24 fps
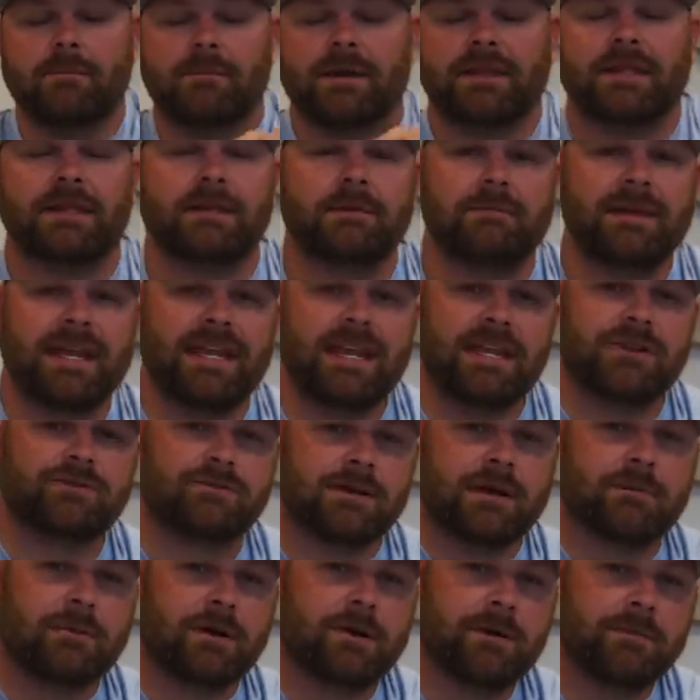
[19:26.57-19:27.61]
But the Damiki
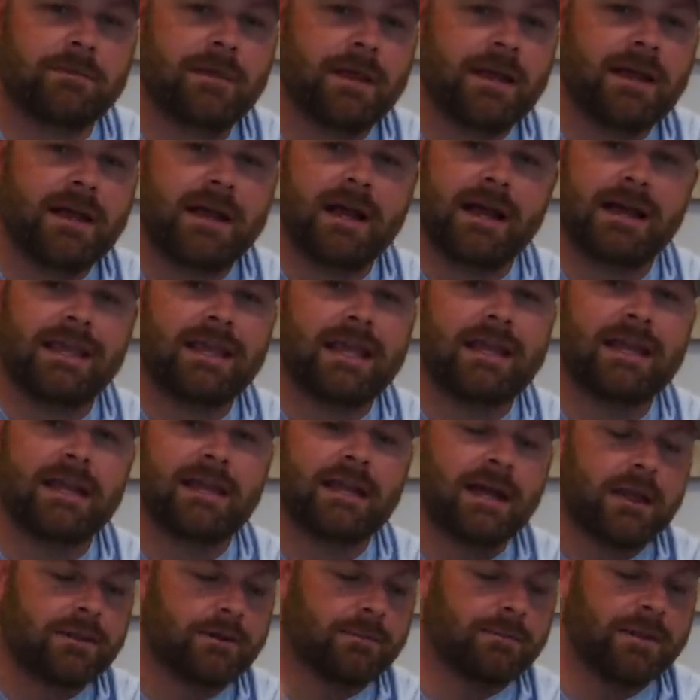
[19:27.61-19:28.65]
trimmer, again,
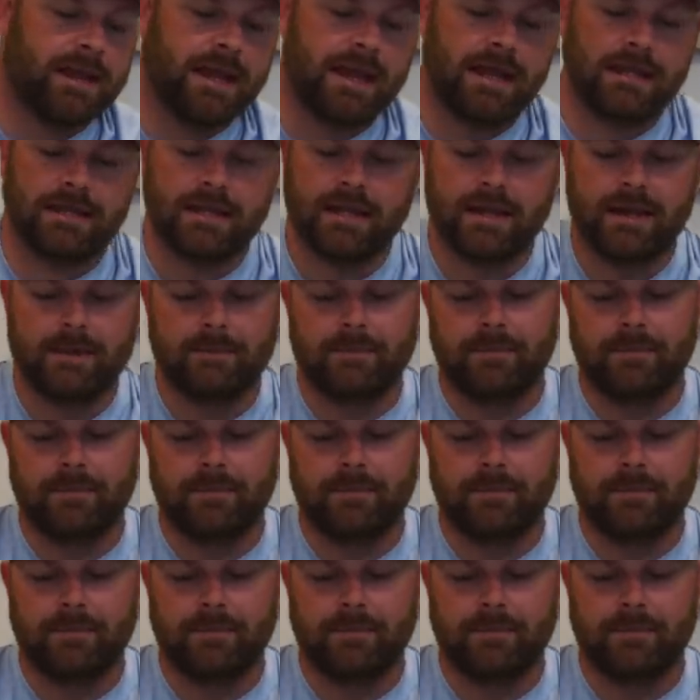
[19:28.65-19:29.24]
another bait